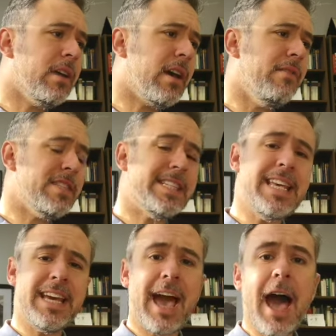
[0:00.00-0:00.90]
kind of
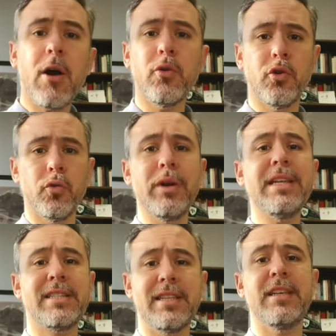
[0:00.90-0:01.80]
seeing how
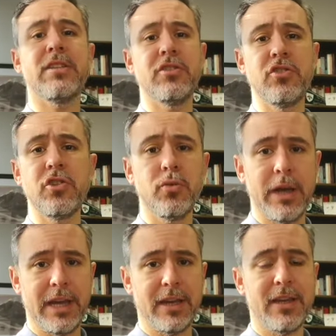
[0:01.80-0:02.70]
Greece is
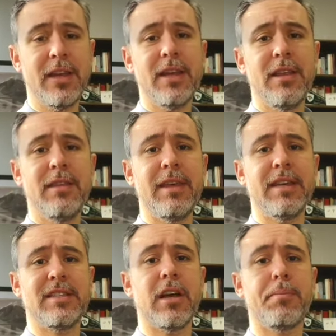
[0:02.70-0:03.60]
doing
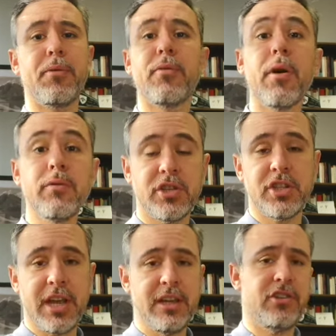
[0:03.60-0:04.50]
this approach
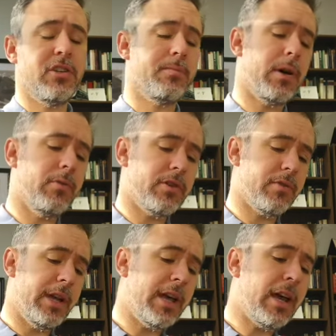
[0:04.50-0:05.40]
to ancient
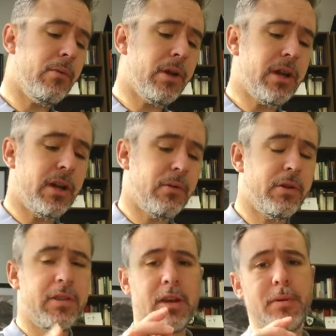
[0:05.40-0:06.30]
poetry. And I want to I want
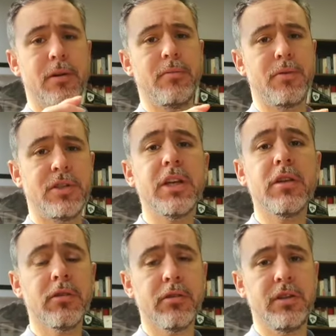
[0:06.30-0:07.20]
to think about
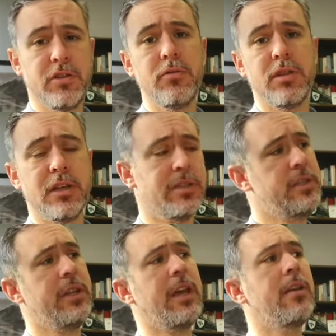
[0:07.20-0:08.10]
particularly two things
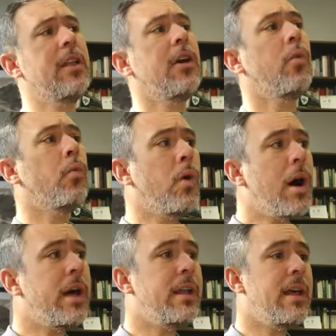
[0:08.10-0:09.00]
today.
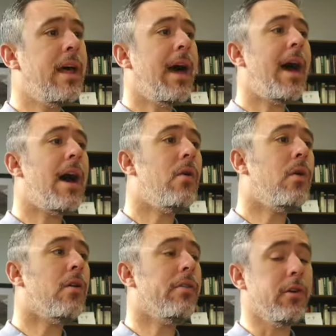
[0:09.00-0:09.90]
One, how
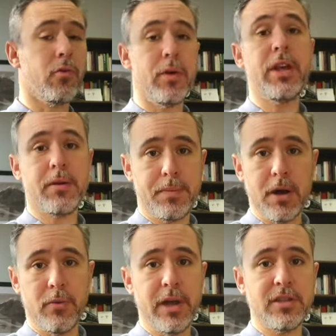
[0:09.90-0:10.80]
are the Greek
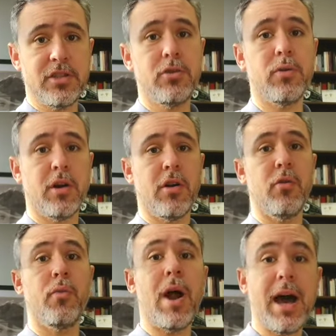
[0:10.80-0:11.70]
poets who are
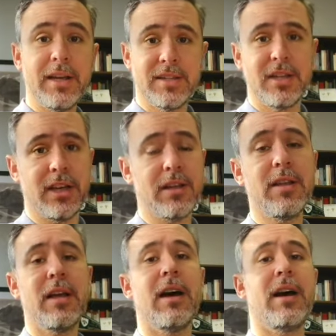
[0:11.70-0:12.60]
arising
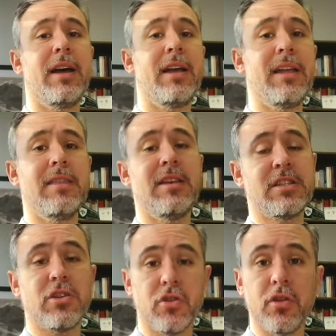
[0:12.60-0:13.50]
uh, in
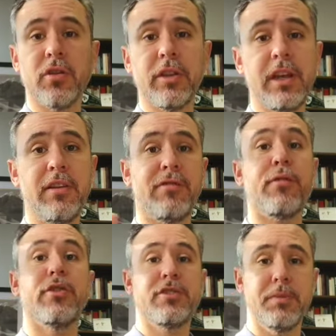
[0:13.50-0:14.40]
this early
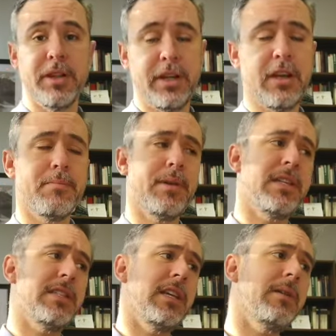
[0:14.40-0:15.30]
first millennium
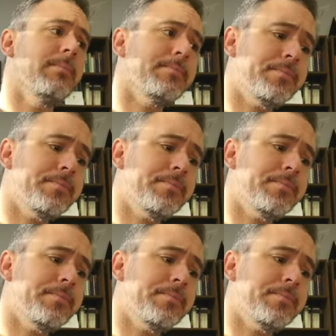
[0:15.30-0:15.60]
BC?